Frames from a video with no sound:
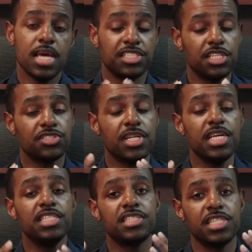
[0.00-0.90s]
Essentially,
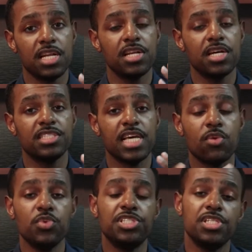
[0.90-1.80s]
he's telling us
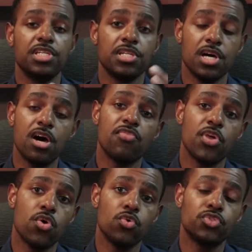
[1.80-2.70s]
that we should love
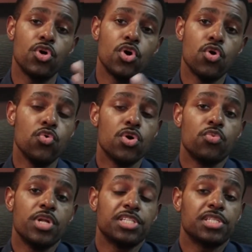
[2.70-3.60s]
those who
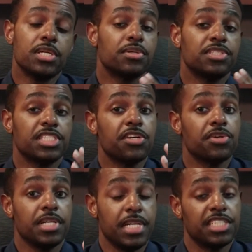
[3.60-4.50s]
don't
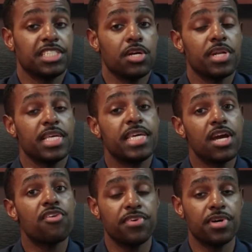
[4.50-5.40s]
necessarily
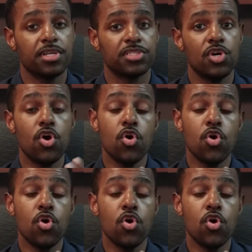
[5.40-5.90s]
care for us,